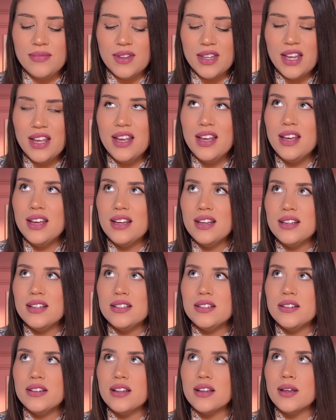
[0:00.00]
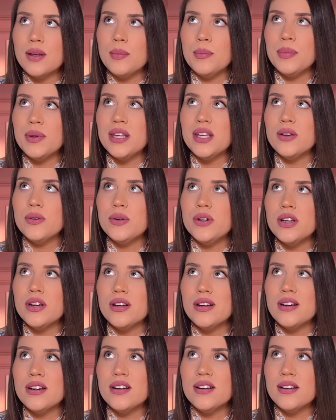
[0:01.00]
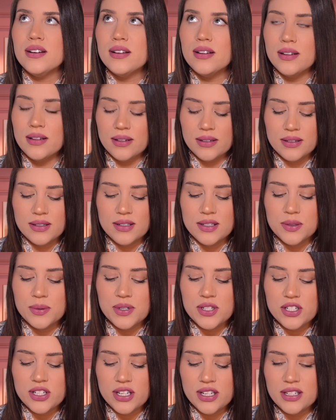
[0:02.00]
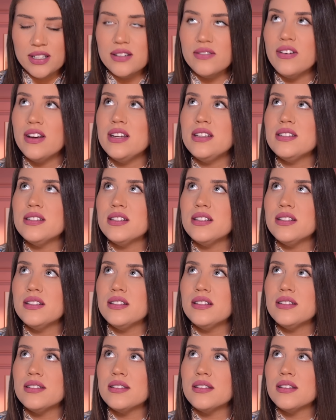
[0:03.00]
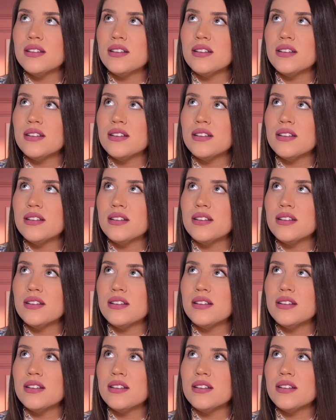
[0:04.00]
to the computer. Switching devices.